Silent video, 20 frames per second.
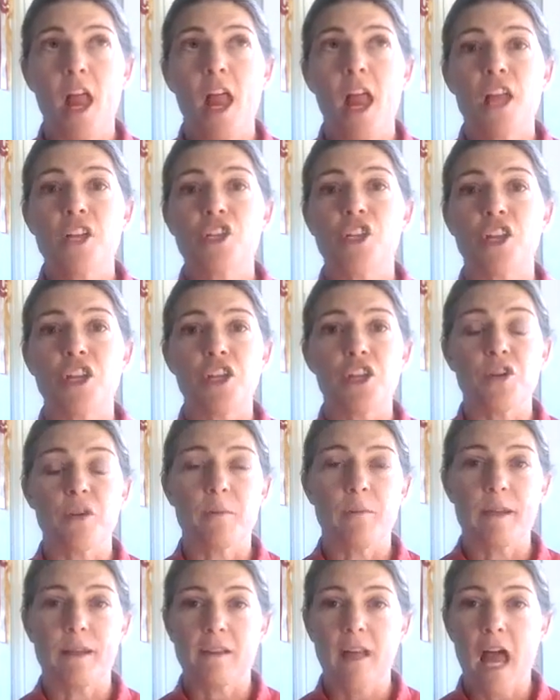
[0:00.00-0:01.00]
so that you
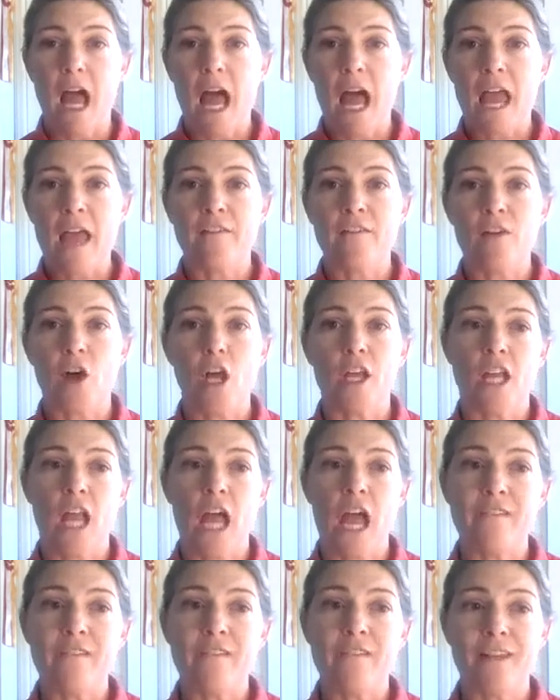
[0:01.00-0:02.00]
can be live on
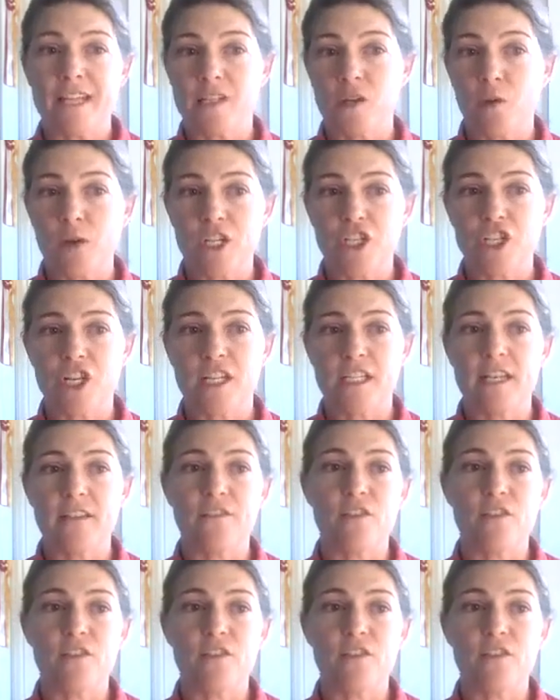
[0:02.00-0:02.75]
live and ask questions.